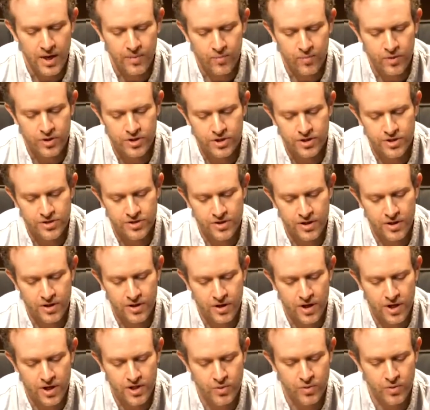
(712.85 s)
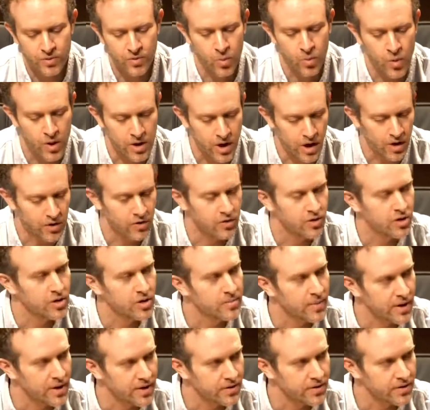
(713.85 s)
which is going to launch with one article a
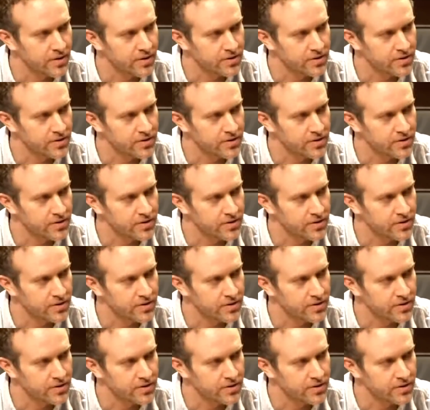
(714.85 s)
month,